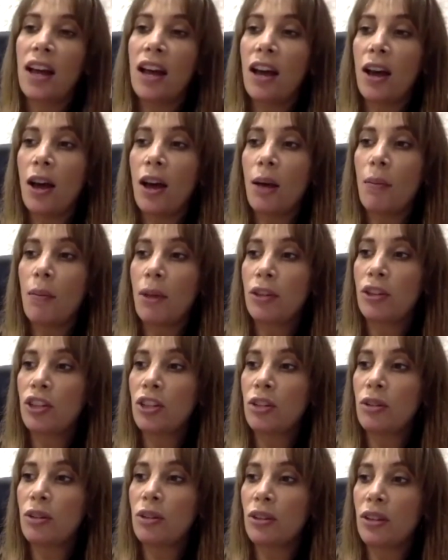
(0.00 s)
And
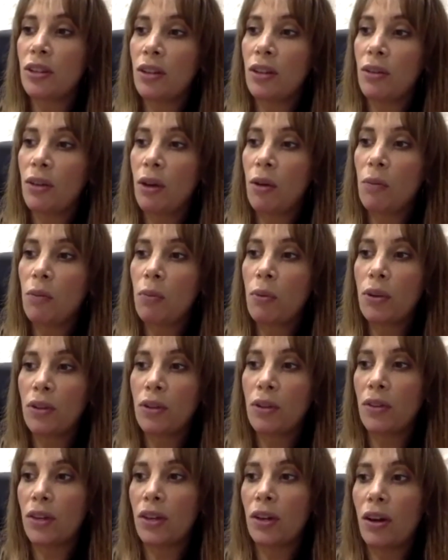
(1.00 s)
she, the whole point
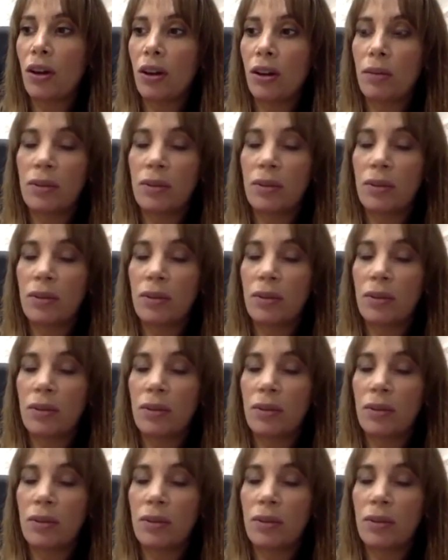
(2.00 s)
of the gala